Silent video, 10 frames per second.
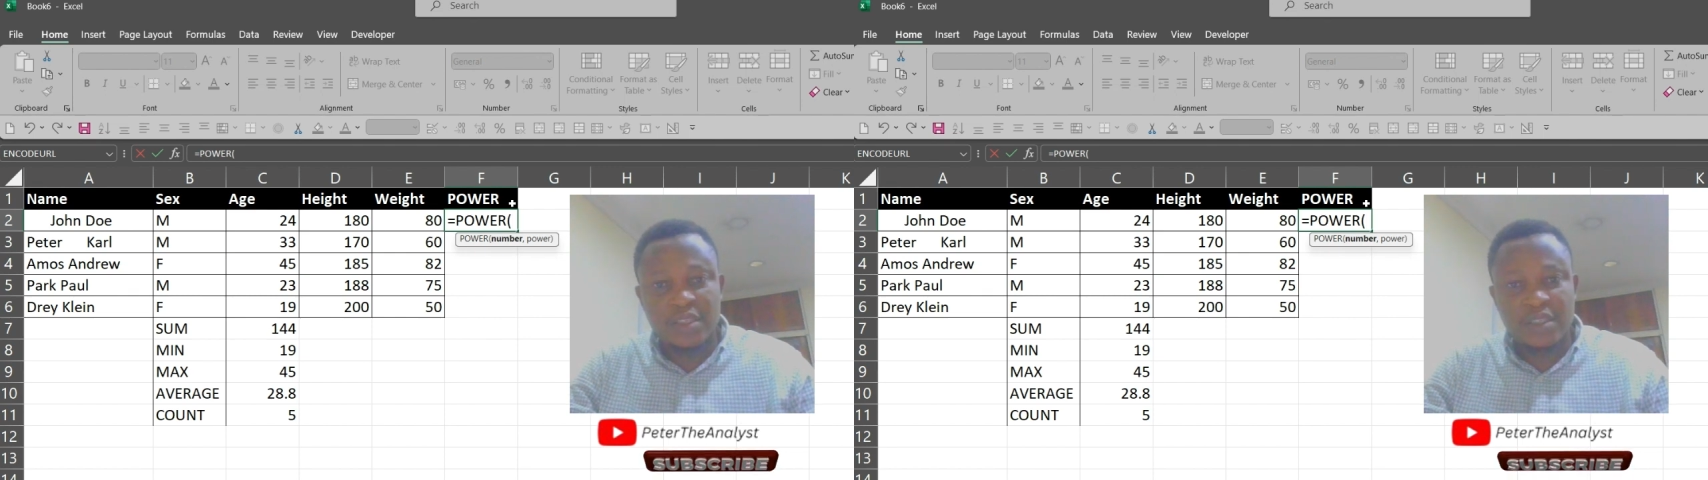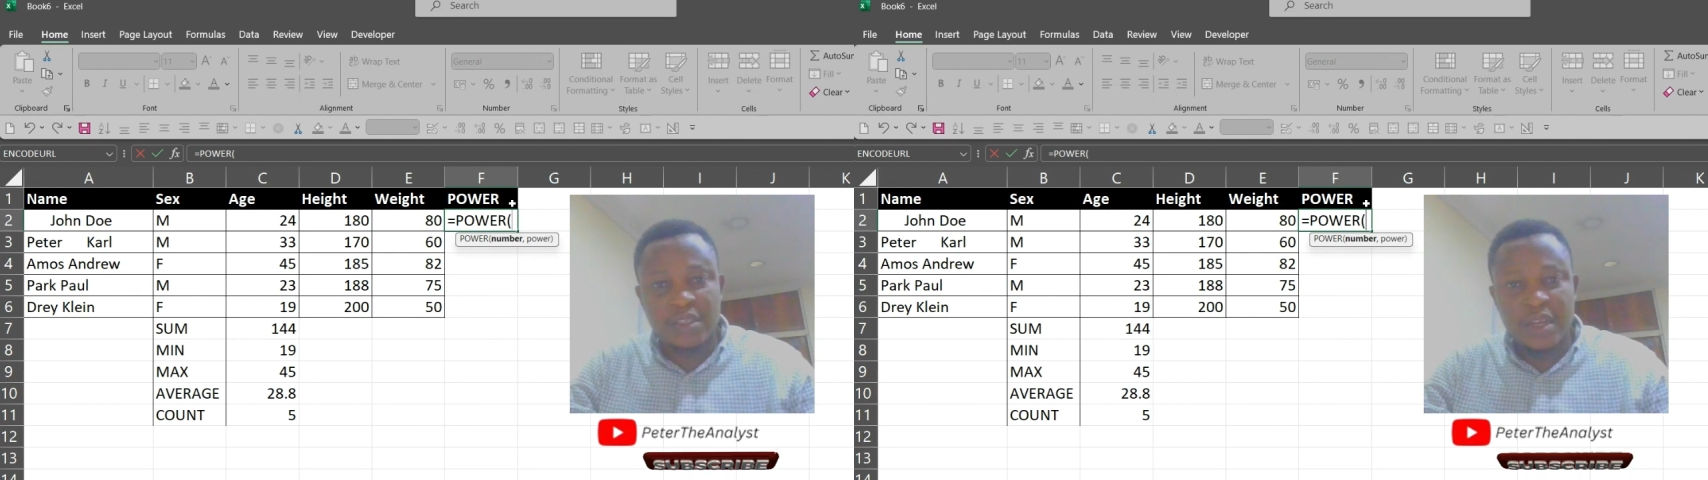
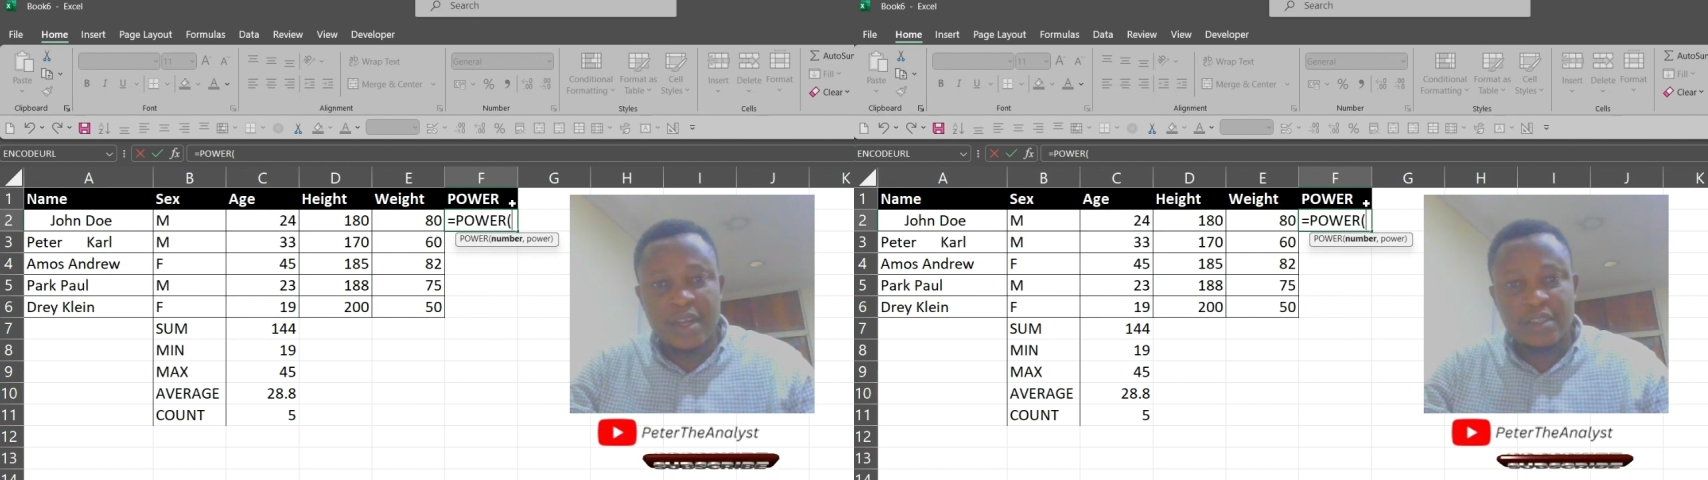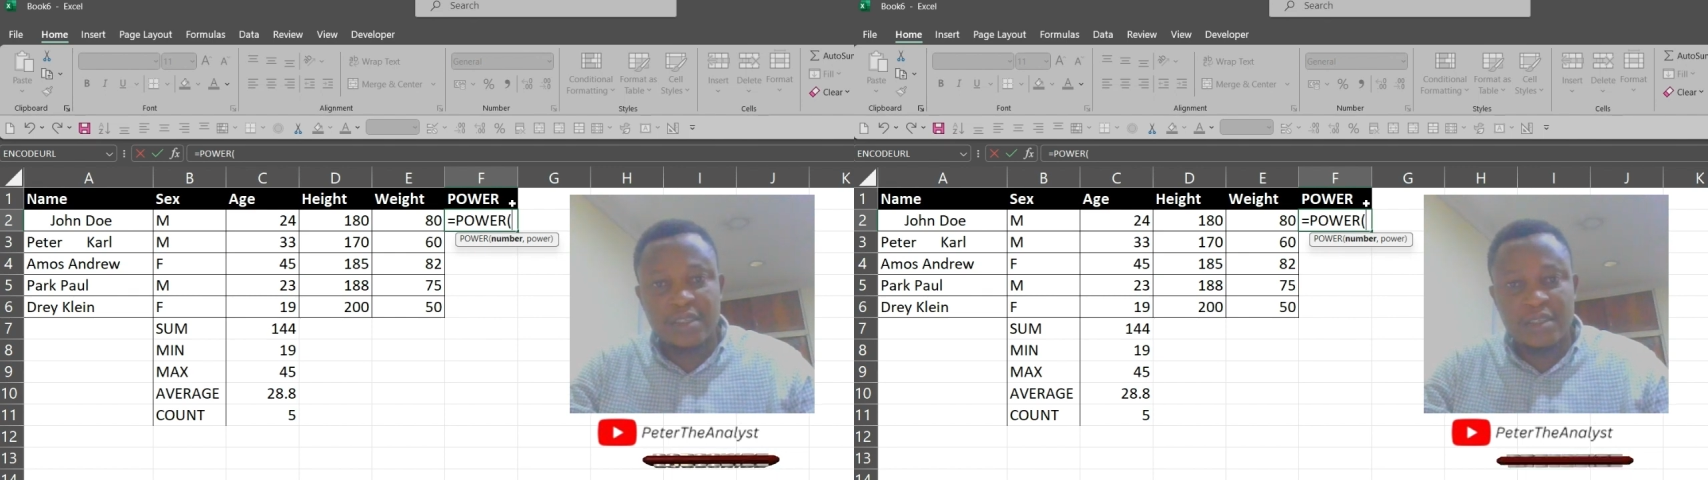
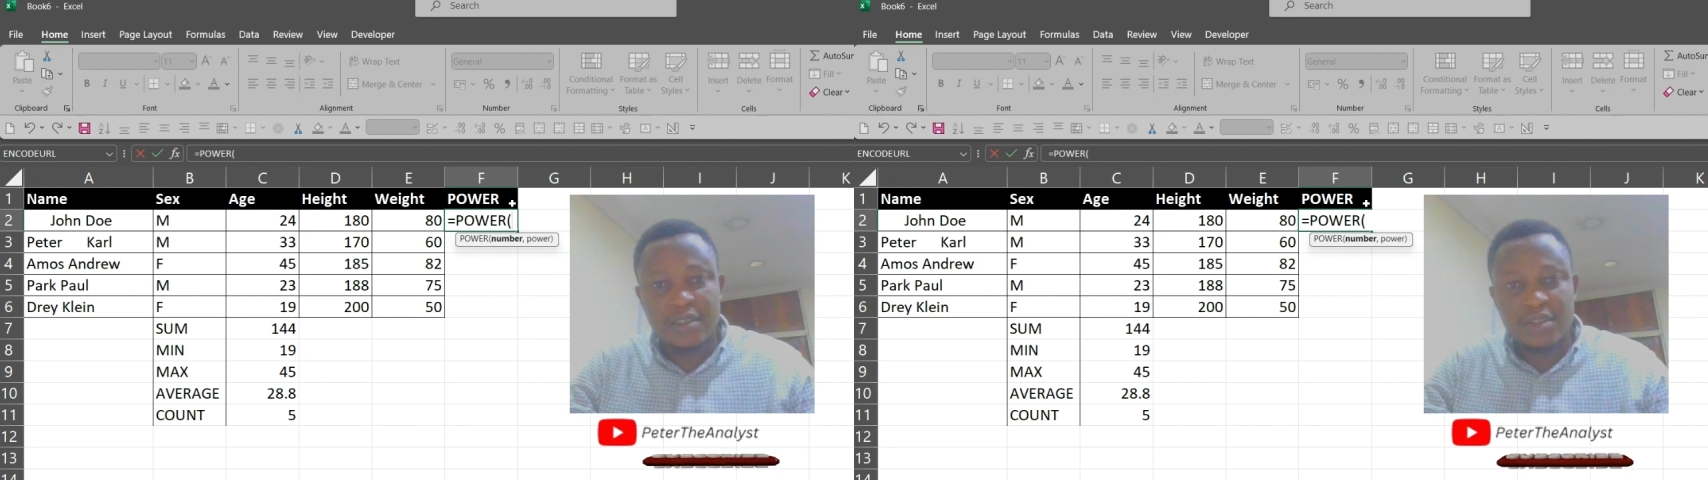select